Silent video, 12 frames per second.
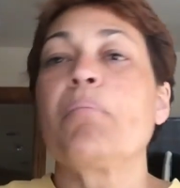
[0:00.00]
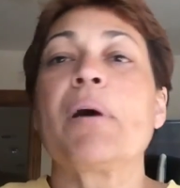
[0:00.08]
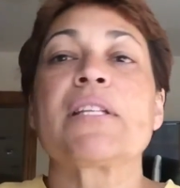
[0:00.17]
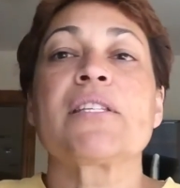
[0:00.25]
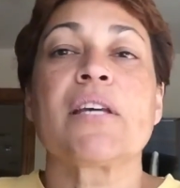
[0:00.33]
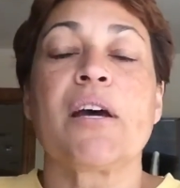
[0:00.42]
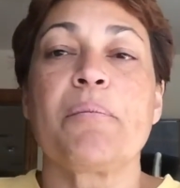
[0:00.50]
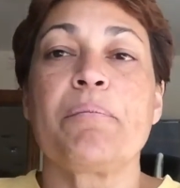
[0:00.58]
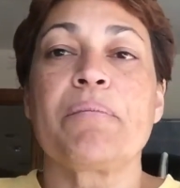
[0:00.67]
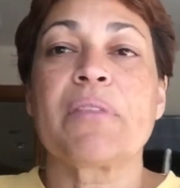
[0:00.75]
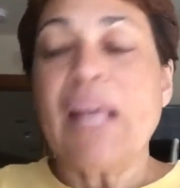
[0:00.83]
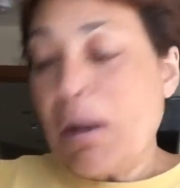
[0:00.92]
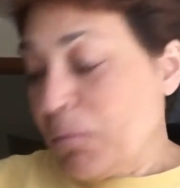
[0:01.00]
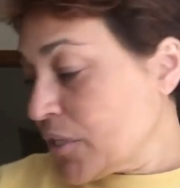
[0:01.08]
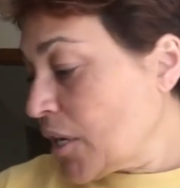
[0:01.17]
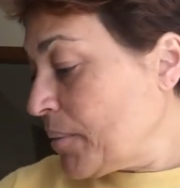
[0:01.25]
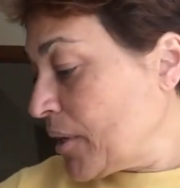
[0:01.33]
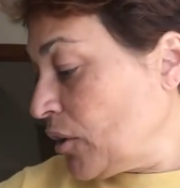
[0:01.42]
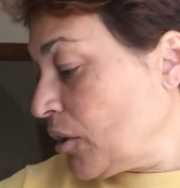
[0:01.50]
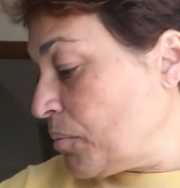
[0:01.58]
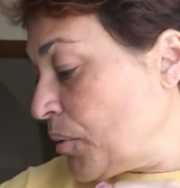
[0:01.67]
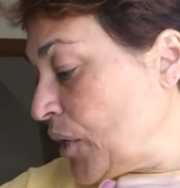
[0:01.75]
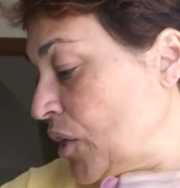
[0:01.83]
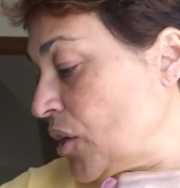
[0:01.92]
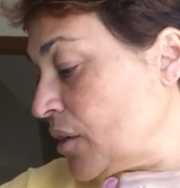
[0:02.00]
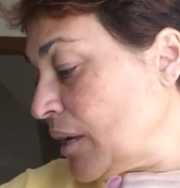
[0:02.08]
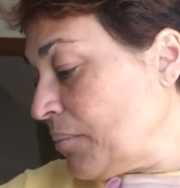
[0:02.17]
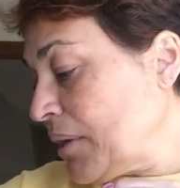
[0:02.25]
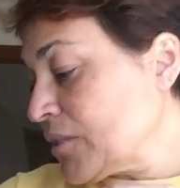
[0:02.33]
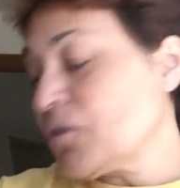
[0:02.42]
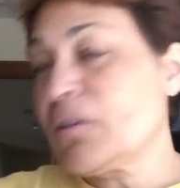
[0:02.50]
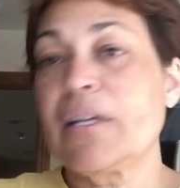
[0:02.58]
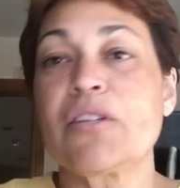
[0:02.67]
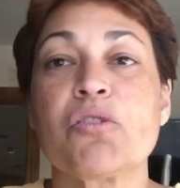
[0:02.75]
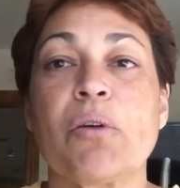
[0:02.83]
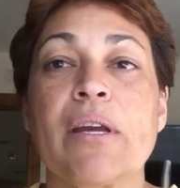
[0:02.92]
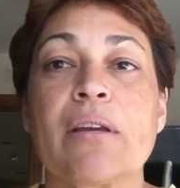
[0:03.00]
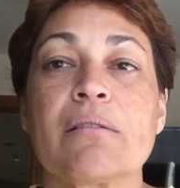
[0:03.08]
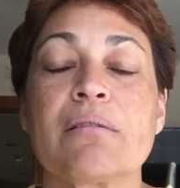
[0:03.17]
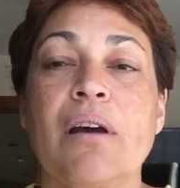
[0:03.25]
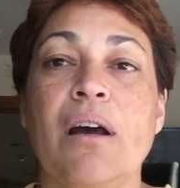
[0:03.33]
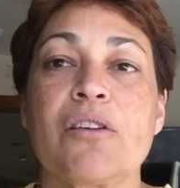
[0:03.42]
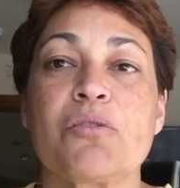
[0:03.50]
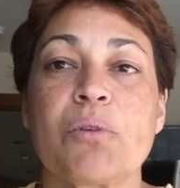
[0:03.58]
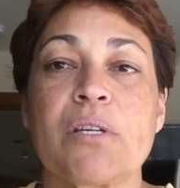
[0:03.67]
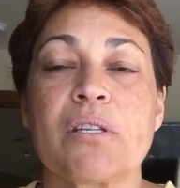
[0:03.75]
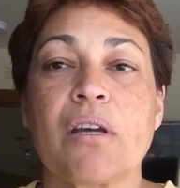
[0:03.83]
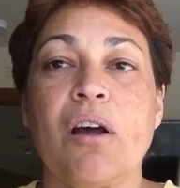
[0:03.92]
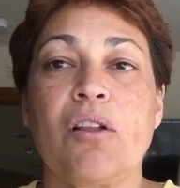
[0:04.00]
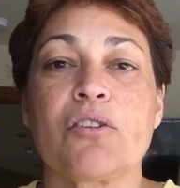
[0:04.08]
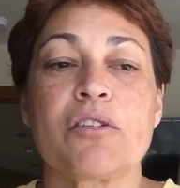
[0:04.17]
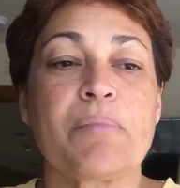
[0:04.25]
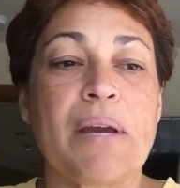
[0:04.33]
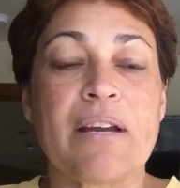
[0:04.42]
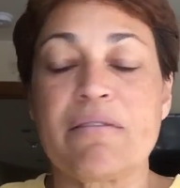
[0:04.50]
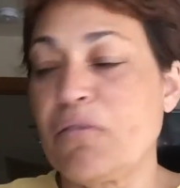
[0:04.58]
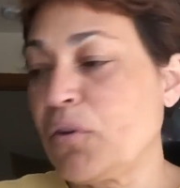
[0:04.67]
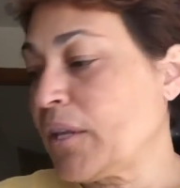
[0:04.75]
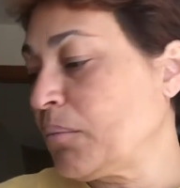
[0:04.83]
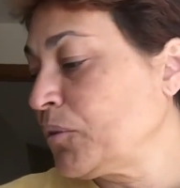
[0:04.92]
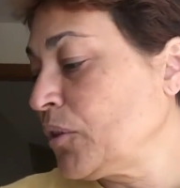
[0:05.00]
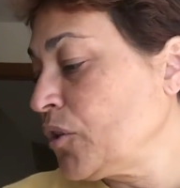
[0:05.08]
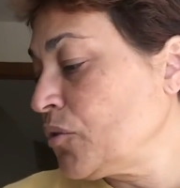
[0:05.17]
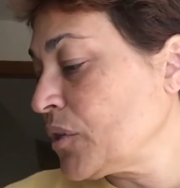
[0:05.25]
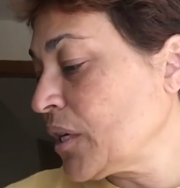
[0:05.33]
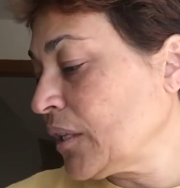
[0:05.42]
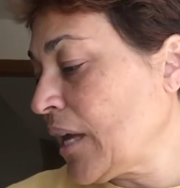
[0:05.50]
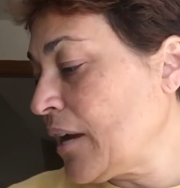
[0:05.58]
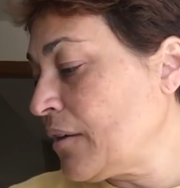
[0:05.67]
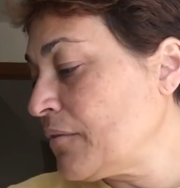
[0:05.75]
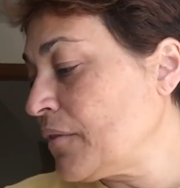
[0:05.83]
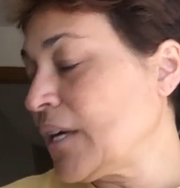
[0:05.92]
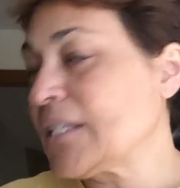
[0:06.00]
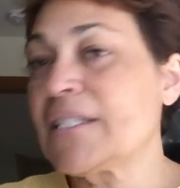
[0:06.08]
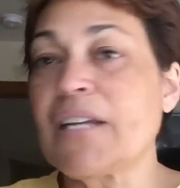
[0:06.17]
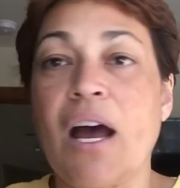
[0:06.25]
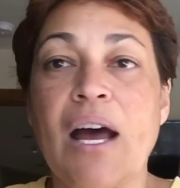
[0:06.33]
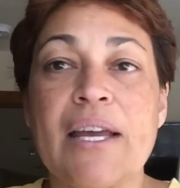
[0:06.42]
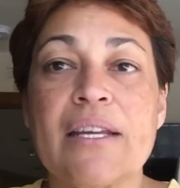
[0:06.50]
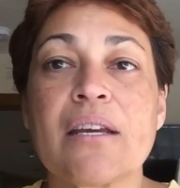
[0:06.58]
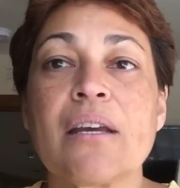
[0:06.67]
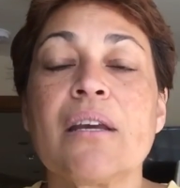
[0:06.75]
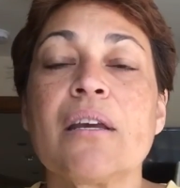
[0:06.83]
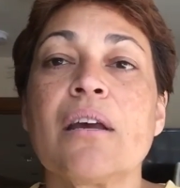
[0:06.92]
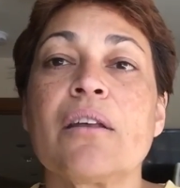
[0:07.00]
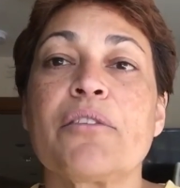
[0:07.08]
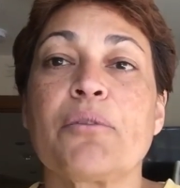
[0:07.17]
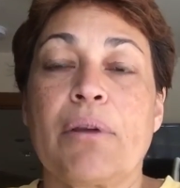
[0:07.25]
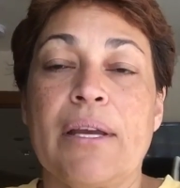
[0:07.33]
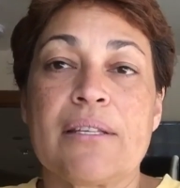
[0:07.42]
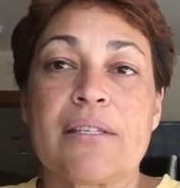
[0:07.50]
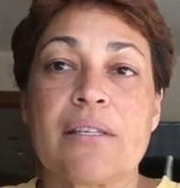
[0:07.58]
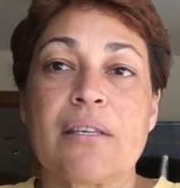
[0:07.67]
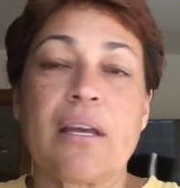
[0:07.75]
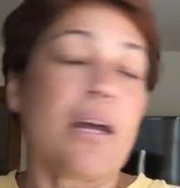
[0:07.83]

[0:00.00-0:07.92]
But that one's coming along pretty good. I'm actually enjoying switching the colors back and forth. I'm using a lot of dyed threads.